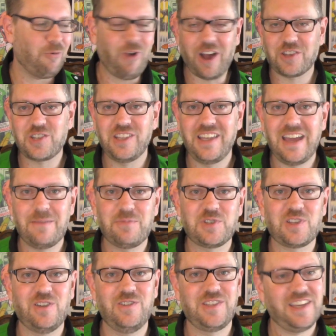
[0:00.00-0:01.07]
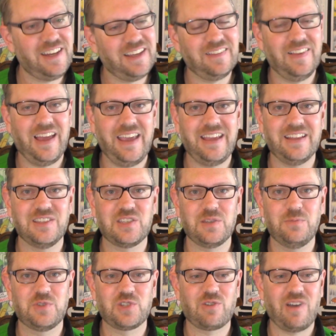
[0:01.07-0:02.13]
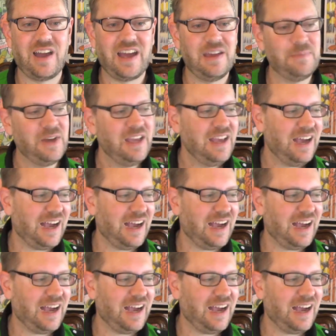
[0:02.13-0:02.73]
watching the episodes, hitting like and subscribe,